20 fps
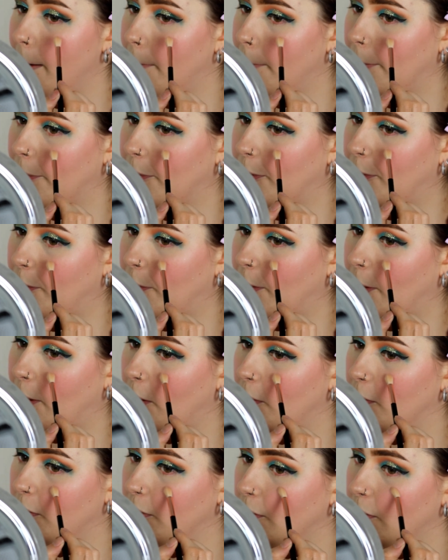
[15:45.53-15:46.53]
and we'll see
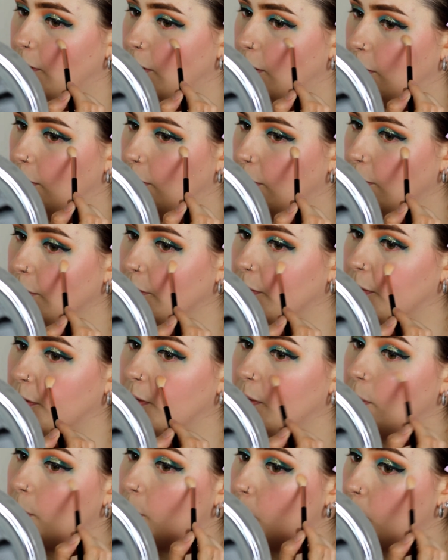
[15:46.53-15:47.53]
how this
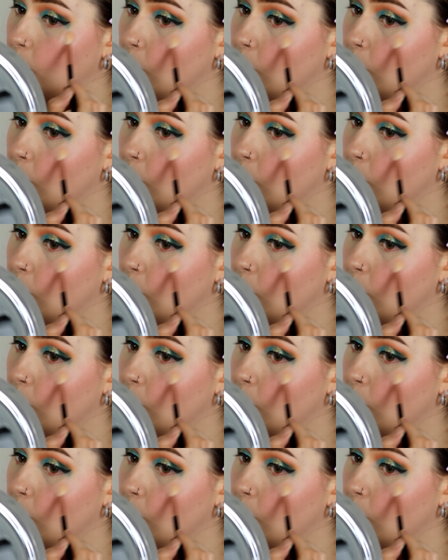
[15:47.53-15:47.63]
looks.